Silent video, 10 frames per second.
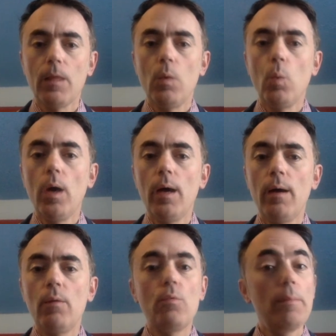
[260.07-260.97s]

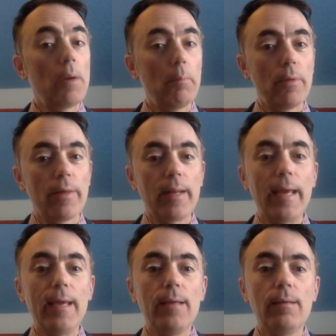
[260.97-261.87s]
where remember that
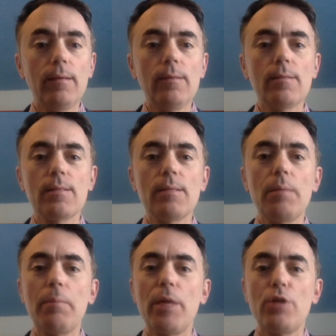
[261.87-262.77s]
A is the
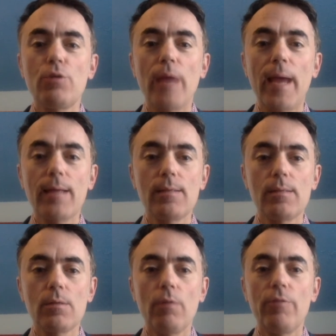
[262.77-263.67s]
semi-major axis
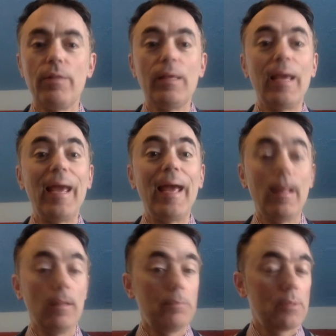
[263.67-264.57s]
of the
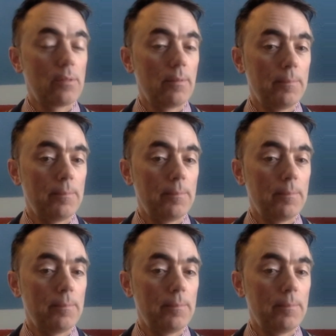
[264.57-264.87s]
ellipse.